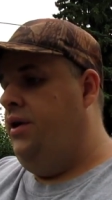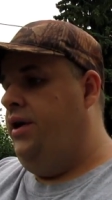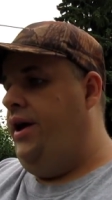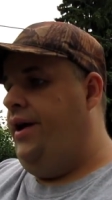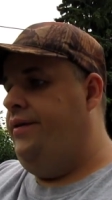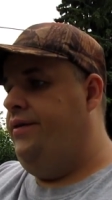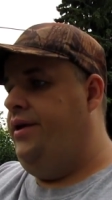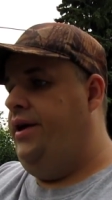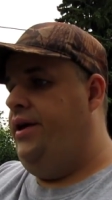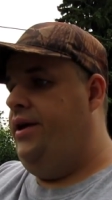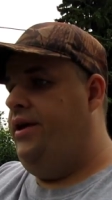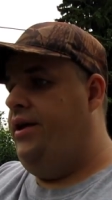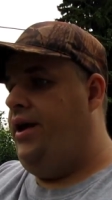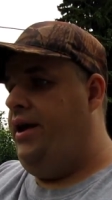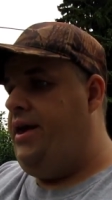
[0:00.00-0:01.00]
And
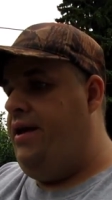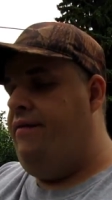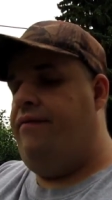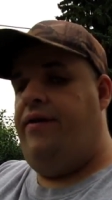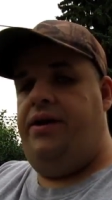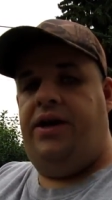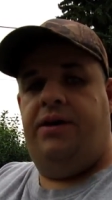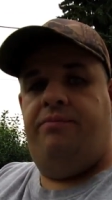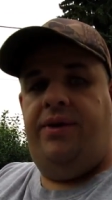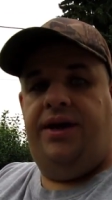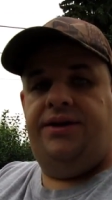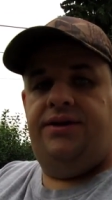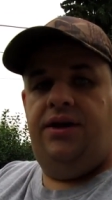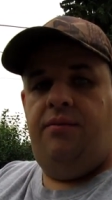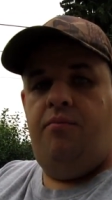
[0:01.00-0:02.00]
then if I can make
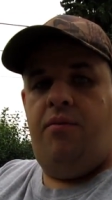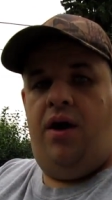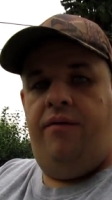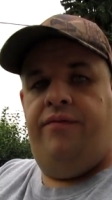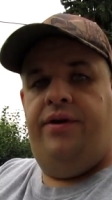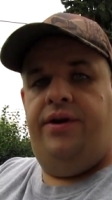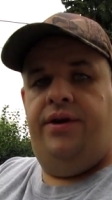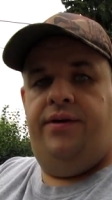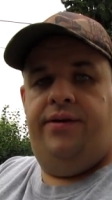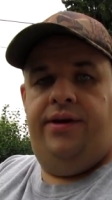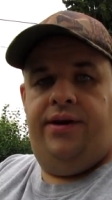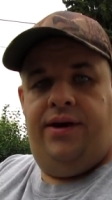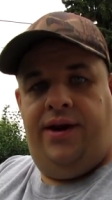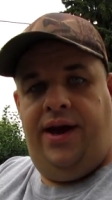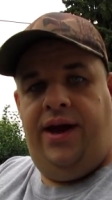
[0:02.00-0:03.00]
something of it,
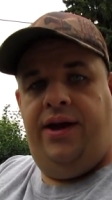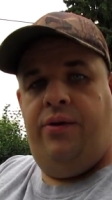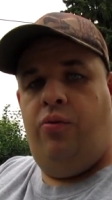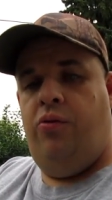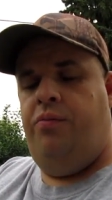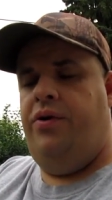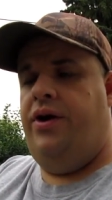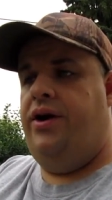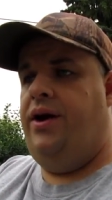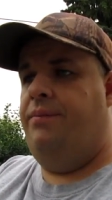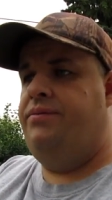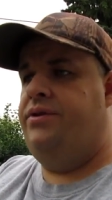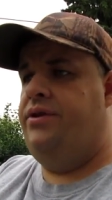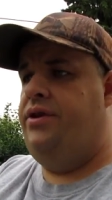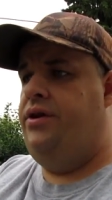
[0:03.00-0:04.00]
then hey, we'll put it
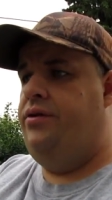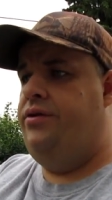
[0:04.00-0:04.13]
up to the